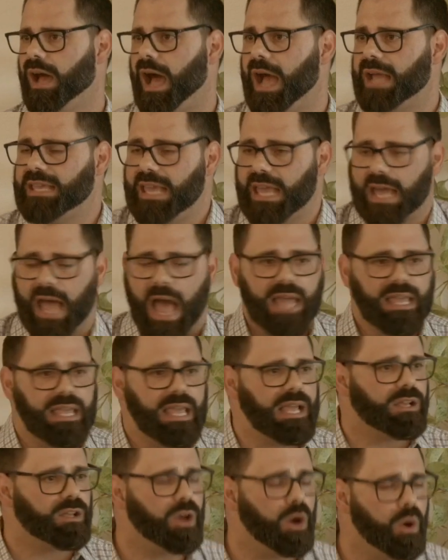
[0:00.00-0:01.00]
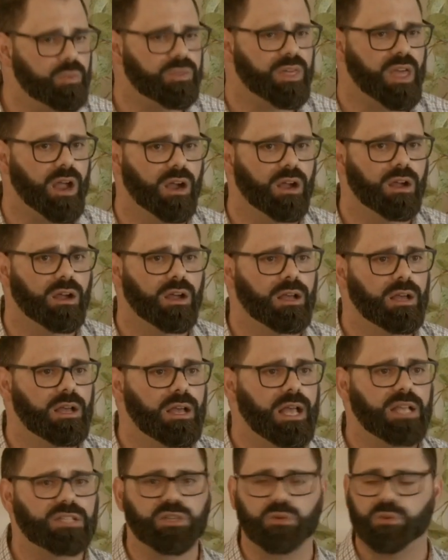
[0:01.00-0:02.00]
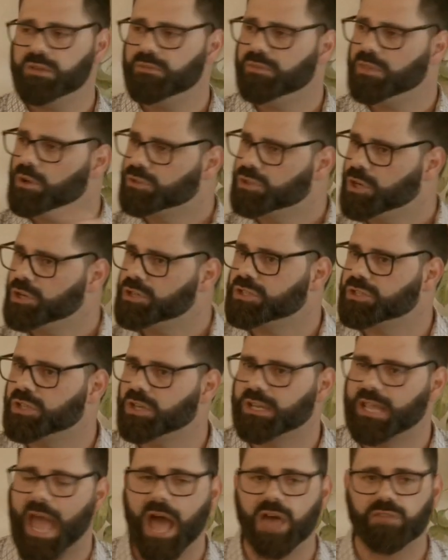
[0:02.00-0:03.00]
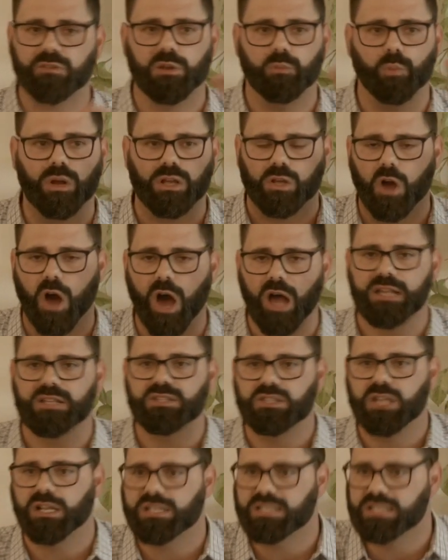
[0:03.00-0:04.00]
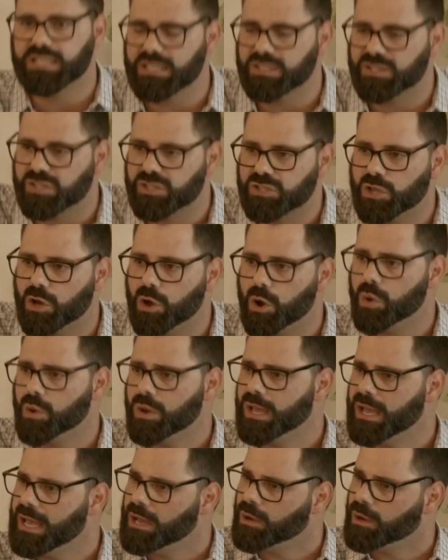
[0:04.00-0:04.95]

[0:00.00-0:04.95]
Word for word: I can't, I can't go there. And so, even though churches are gathering, what God has done is He has so